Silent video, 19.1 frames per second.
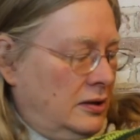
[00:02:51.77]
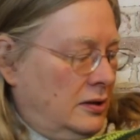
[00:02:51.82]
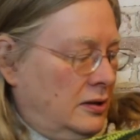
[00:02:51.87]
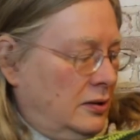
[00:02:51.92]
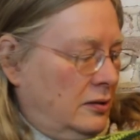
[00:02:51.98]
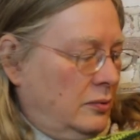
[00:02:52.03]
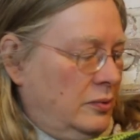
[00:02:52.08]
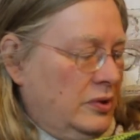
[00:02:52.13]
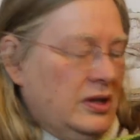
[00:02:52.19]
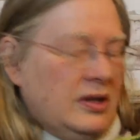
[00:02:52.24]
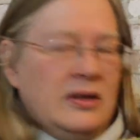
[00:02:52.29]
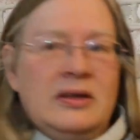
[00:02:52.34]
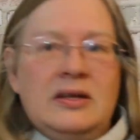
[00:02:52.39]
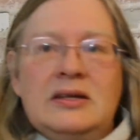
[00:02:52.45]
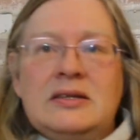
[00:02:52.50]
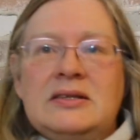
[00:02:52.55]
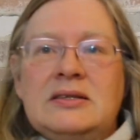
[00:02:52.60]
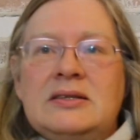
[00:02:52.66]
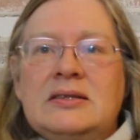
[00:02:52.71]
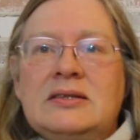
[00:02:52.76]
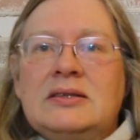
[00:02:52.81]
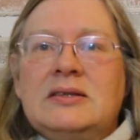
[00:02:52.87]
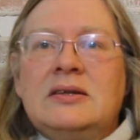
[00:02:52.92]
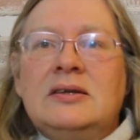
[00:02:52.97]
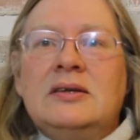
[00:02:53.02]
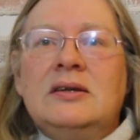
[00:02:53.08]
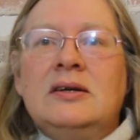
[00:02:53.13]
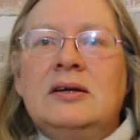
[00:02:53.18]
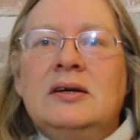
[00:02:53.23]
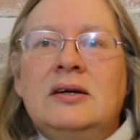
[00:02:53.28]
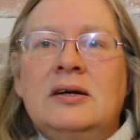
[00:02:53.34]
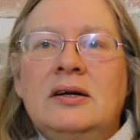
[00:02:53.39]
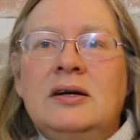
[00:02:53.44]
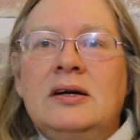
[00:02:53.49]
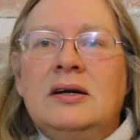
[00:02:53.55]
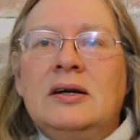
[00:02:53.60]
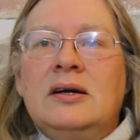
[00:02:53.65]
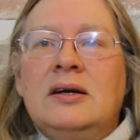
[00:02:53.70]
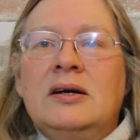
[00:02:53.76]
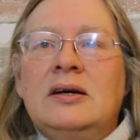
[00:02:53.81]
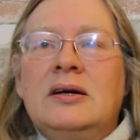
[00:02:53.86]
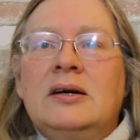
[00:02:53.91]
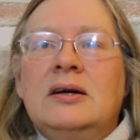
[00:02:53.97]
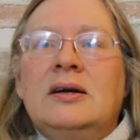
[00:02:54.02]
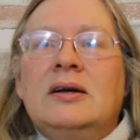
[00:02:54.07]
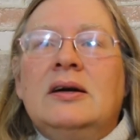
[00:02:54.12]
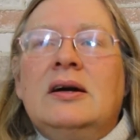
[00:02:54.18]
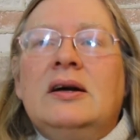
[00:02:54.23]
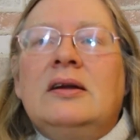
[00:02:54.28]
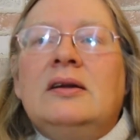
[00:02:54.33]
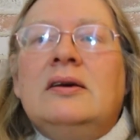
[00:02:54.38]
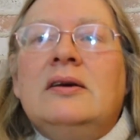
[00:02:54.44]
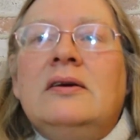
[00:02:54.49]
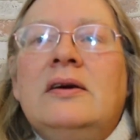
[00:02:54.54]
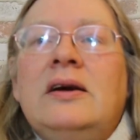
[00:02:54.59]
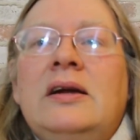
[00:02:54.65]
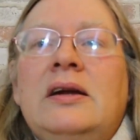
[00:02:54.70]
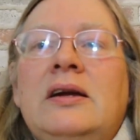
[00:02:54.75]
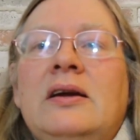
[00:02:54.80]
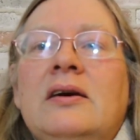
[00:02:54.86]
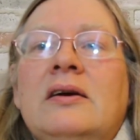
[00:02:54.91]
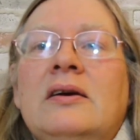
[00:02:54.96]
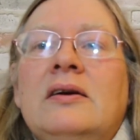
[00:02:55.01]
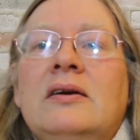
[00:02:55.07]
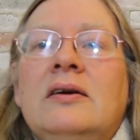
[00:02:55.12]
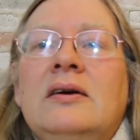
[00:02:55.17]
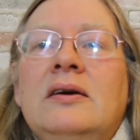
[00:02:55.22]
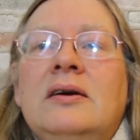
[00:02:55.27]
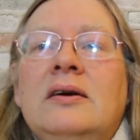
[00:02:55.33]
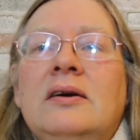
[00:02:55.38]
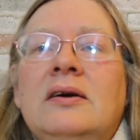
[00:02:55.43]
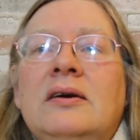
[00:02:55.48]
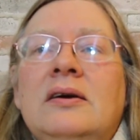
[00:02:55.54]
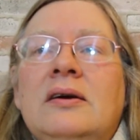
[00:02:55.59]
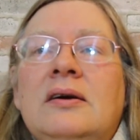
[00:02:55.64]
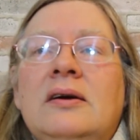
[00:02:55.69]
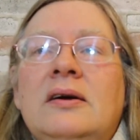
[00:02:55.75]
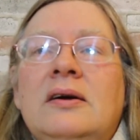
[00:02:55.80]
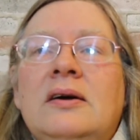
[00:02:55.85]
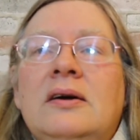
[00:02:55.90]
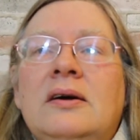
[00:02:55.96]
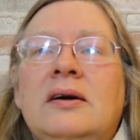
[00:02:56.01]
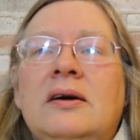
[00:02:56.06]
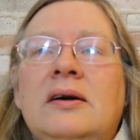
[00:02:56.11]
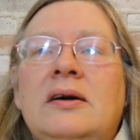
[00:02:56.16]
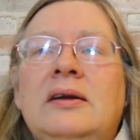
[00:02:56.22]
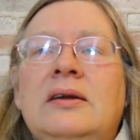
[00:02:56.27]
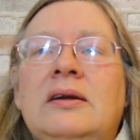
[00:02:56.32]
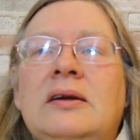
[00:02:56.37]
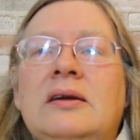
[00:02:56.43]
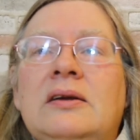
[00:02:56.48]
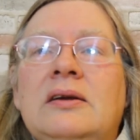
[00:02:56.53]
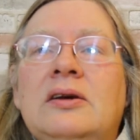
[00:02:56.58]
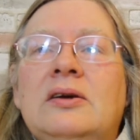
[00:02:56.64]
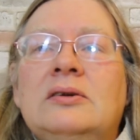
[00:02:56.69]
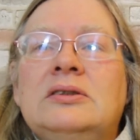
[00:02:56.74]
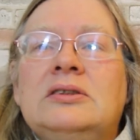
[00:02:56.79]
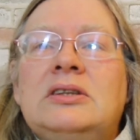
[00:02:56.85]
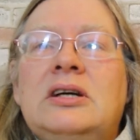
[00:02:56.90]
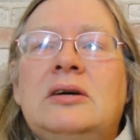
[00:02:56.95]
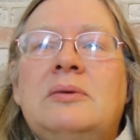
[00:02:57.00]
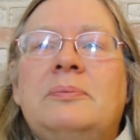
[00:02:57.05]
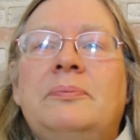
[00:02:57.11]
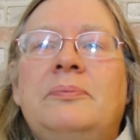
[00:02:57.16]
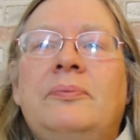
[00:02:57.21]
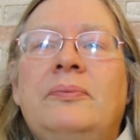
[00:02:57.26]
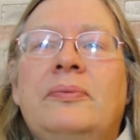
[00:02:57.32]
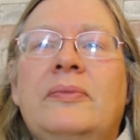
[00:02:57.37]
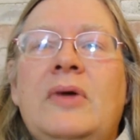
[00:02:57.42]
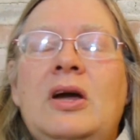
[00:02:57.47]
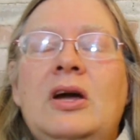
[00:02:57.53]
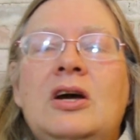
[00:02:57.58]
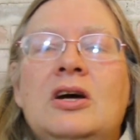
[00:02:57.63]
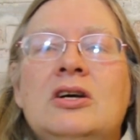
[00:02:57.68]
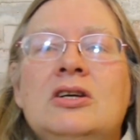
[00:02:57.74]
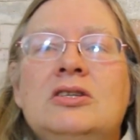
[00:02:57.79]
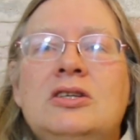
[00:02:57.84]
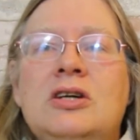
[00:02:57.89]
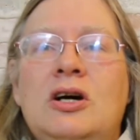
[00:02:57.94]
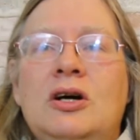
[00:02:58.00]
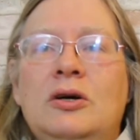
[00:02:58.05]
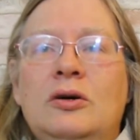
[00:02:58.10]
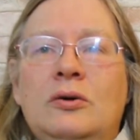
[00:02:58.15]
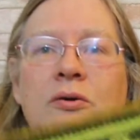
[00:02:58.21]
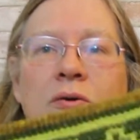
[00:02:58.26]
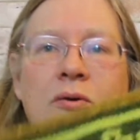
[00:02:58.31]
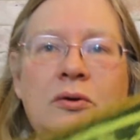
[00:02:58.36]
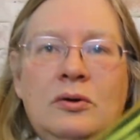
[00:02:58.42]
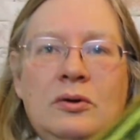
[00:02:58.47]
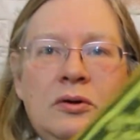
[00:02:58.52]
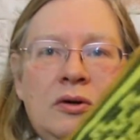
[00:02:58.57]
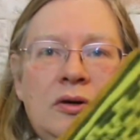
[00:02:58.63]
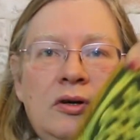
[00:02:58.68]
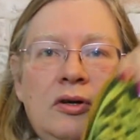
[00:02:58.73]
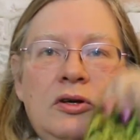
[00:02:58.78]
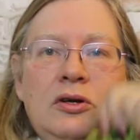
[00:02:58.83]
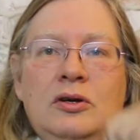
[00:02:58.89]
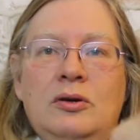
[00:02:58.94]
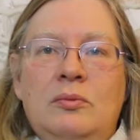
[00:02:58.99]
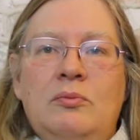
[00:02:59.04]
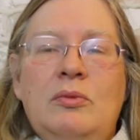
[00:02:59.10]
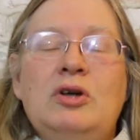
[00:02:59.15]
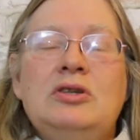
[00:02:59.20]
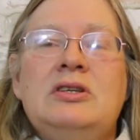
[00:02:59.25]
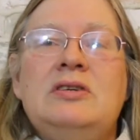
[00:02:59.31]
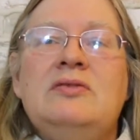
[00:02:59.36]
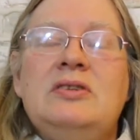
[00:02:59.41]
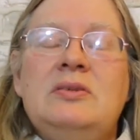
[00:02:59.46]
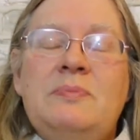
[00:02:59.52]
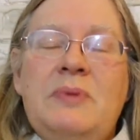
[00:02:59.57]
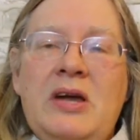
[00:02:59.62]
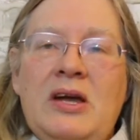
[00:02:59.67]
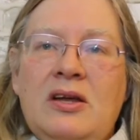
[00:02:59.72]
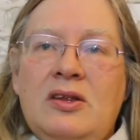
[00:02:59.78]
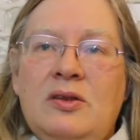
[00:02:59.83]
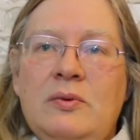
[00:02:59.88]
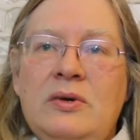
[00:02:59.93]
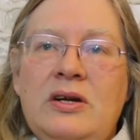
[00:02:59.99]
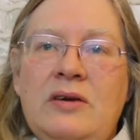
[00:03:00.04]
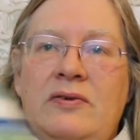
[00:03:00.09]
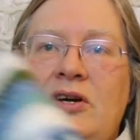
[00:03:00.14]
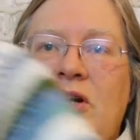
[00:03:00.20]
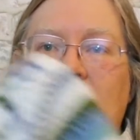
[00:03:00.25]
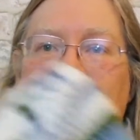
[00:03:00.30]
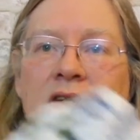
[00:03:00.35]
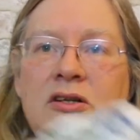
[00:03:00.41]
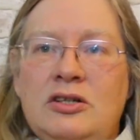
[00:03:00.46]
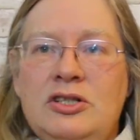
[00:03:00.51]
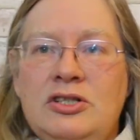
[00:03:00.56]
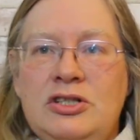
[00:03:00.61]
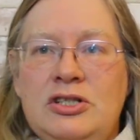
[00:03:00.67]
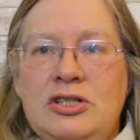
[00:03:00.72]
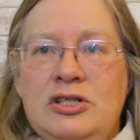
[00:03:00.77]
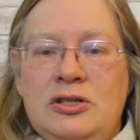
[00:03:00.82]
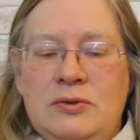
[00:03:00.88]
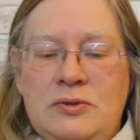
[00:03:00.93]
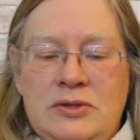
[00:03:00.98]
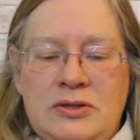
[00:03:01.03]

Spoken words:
with this color right here, and then goes up. So most of us pick 3 different colors to use